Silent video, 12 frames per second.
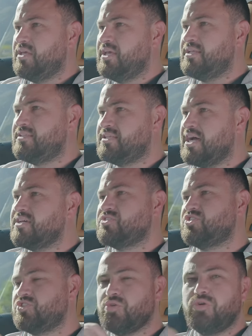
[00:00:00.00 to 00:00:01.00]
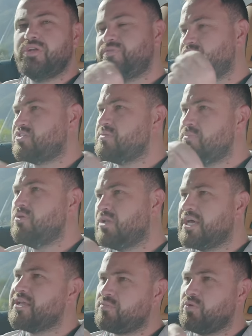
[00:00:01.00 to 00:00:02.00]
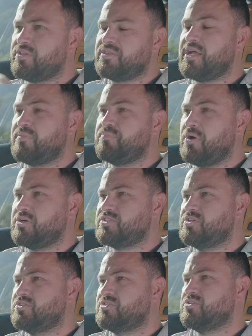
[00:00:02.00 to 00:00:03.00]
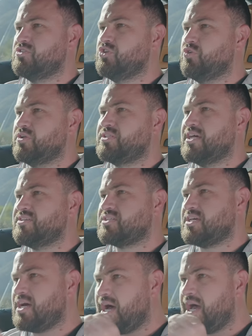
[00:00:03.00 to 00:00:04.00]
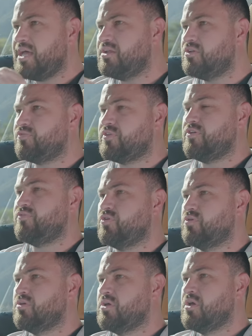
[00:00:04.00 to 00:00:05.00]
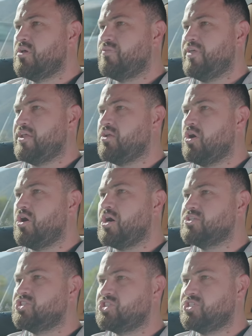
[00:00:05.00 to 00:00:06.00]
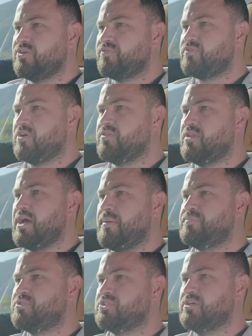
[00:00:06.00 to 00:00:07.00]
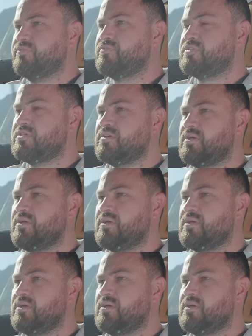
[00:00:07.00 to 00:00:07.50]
it does sort of simulate what that box used to do. It does kind of give you that hard shift on the upshift.